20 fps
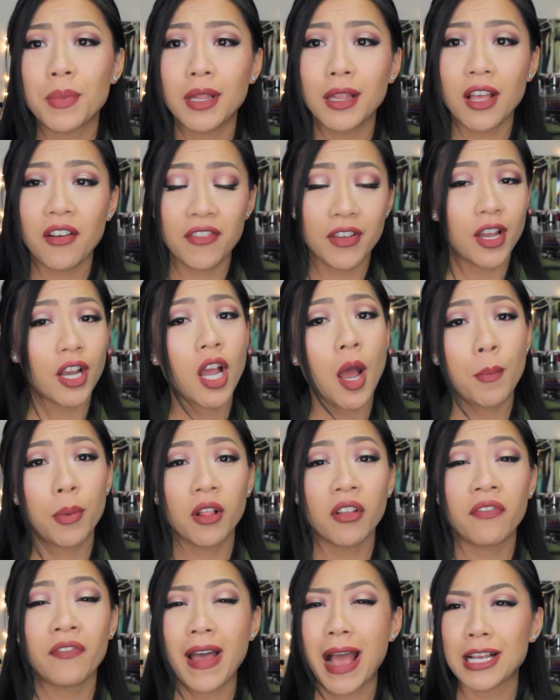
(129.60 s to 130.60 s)
been loving a
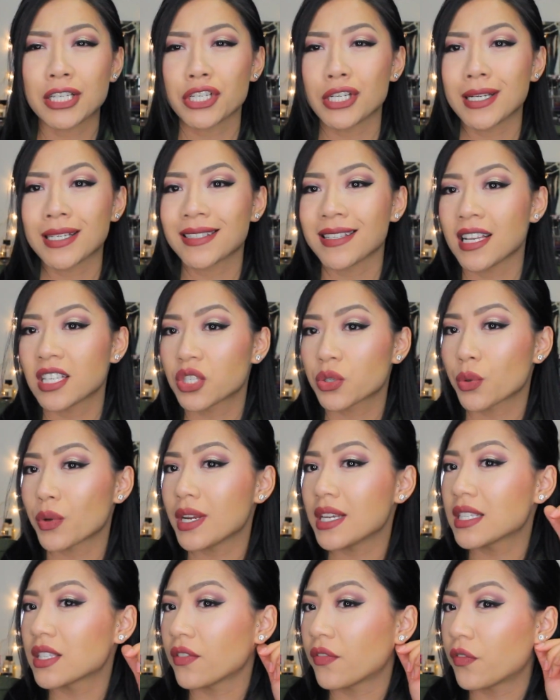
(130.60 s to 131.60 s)
couple of fashion
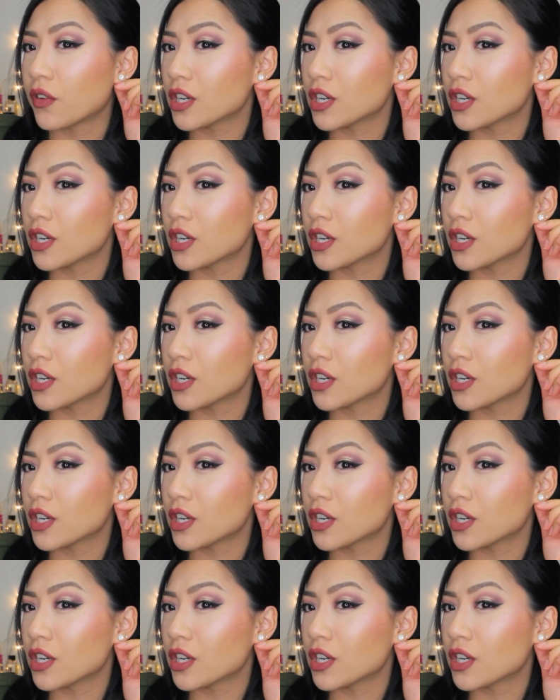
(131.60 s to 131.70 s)
accessories. The